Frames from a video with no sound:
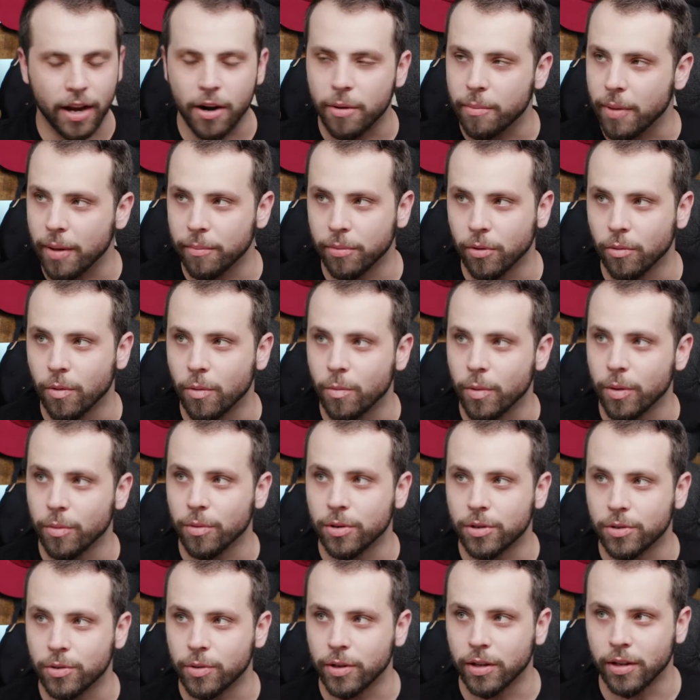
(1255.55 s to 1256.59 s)
I remember when we
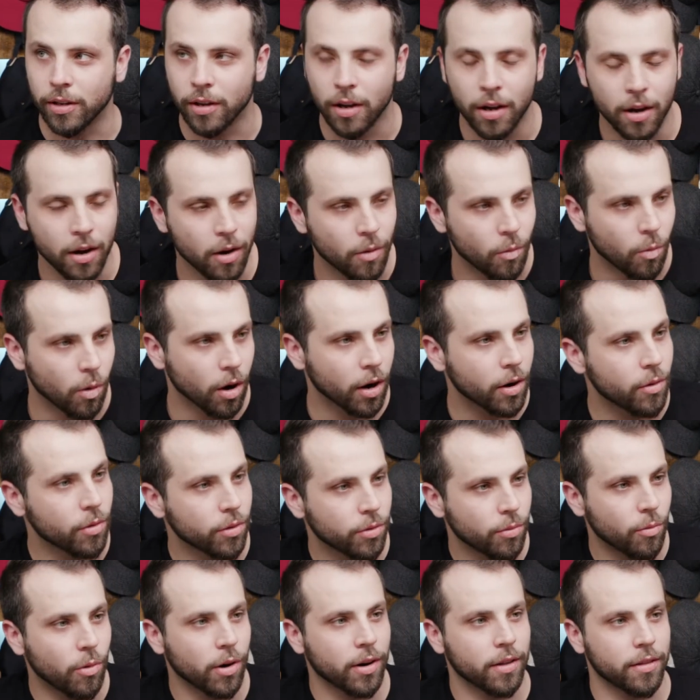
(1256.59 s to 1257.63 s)
were doing work
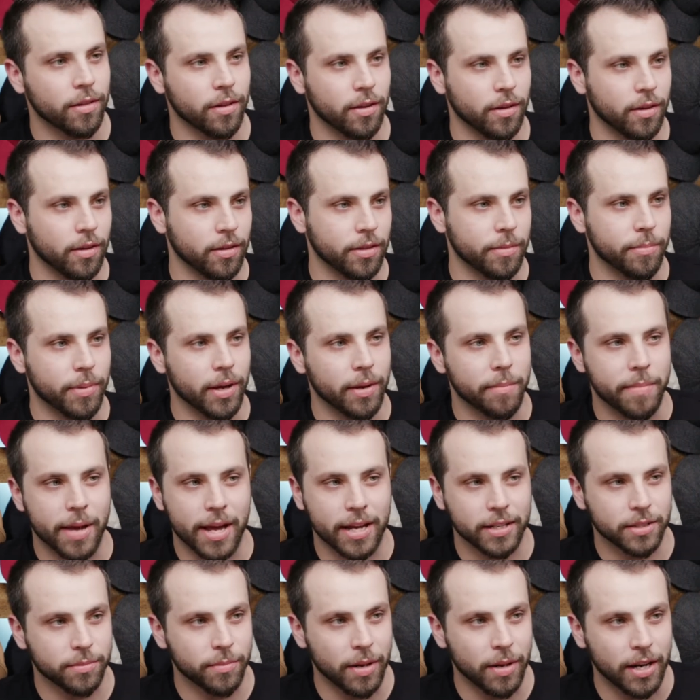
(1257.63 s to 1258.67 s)
with one of the big
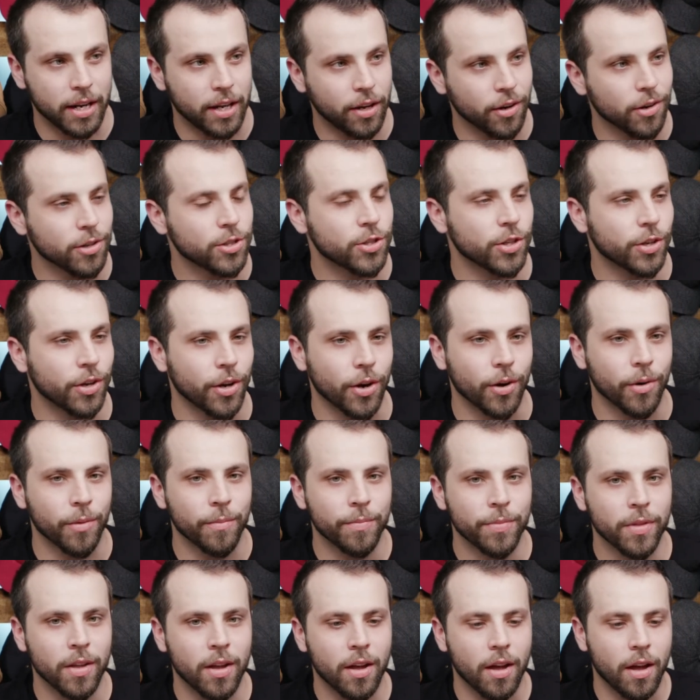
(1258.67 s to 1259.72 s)
banks many years ago,
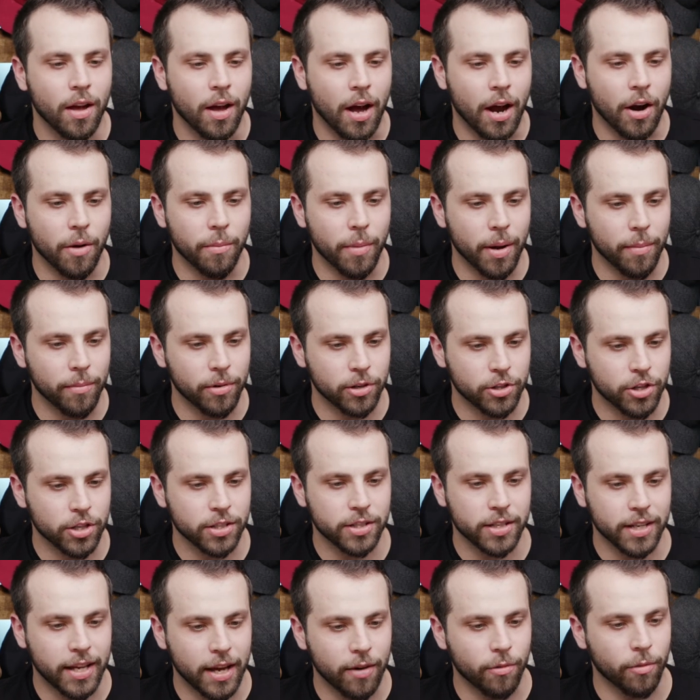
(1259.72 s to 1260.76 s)
I remember
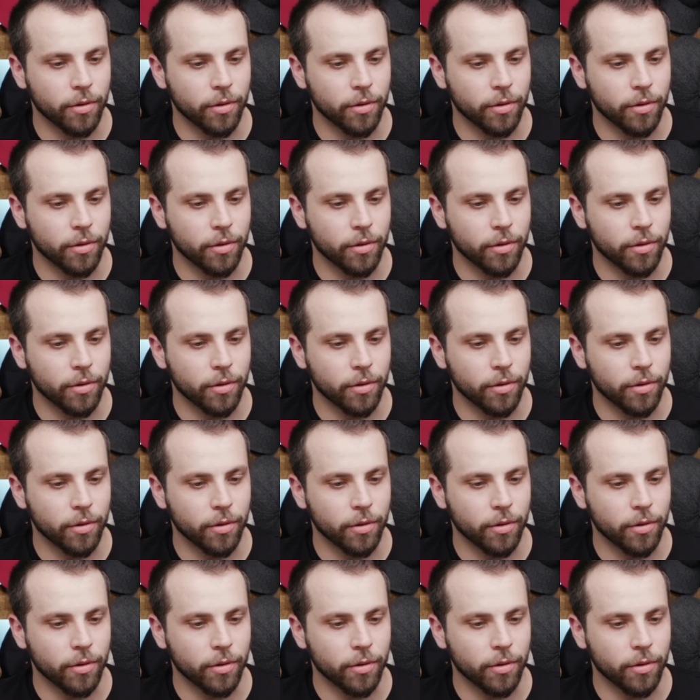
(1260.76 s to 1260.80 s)
just to get